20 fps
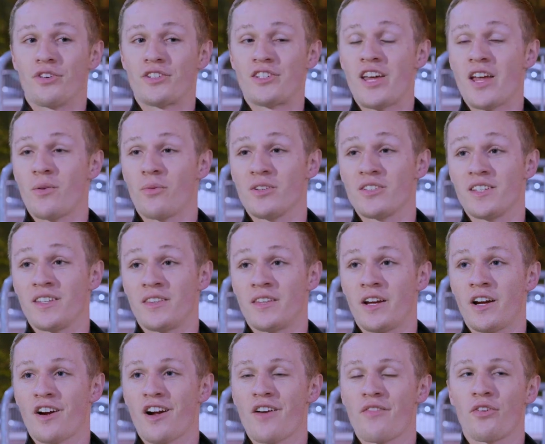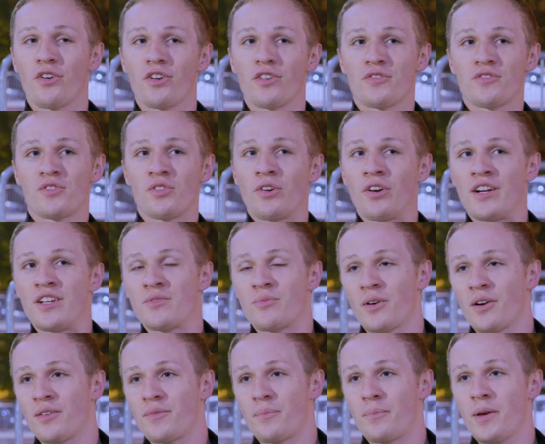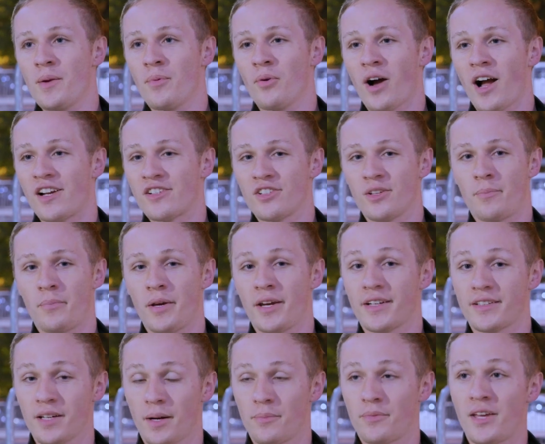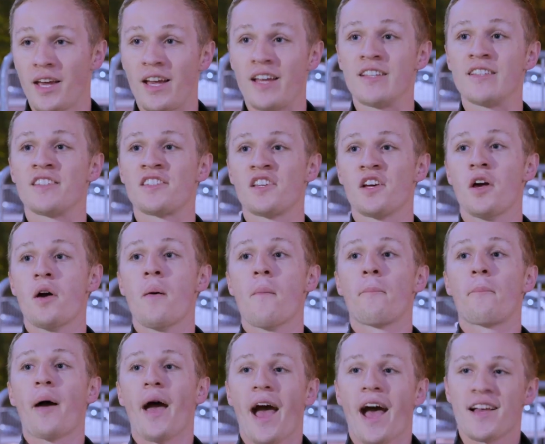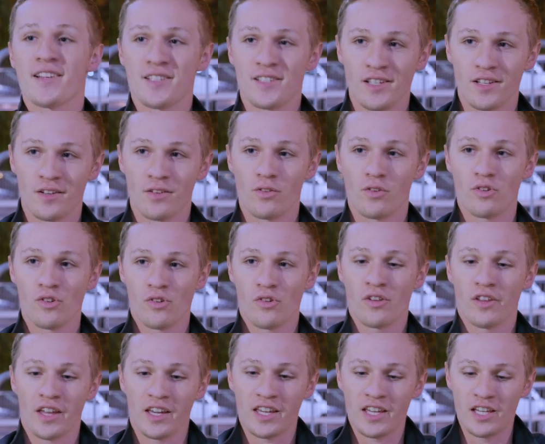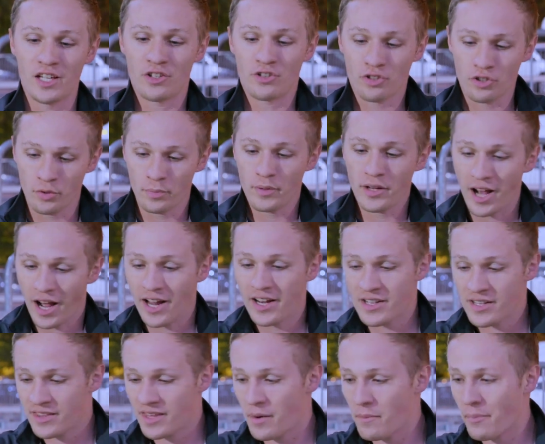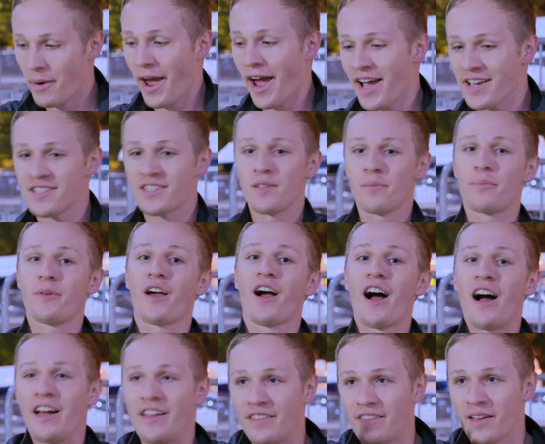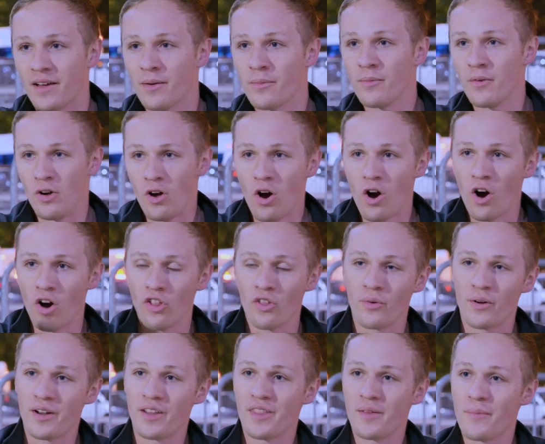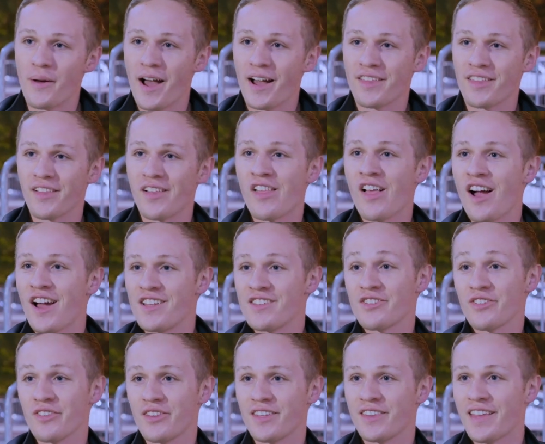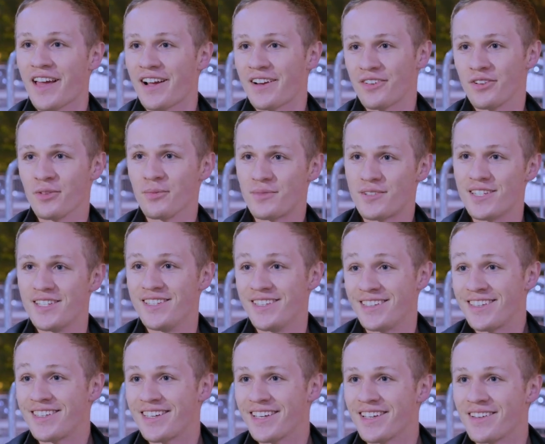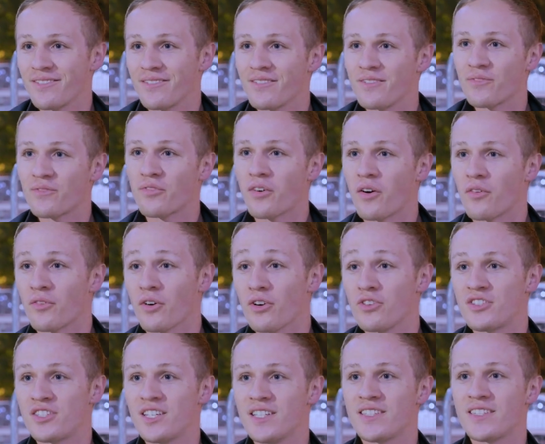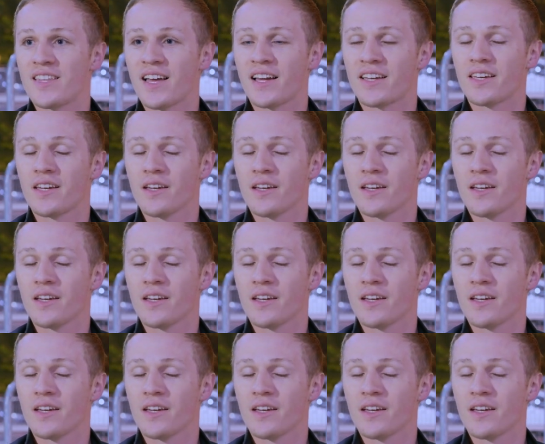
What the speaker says: Your tent wasn't there. I've heard of stories where people actually picked up tents, passed it, like each group behind it, then passed it behind them all the way to the back of the line so that that group didn't get front row seats that